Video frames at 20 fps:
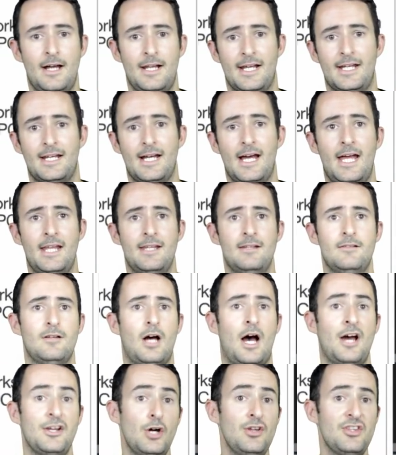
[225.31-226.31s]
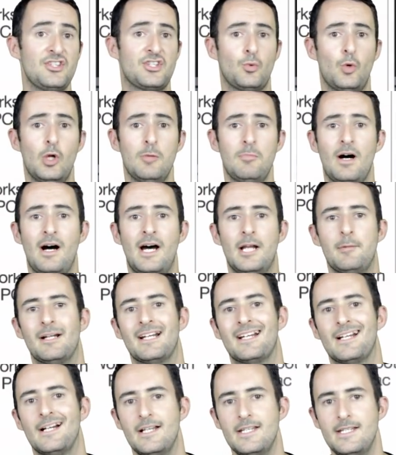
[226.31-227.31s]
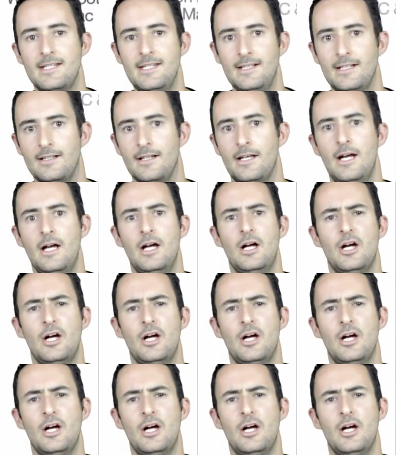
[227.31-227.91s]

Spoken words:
and I know there's a wall behind it, but I can't see it.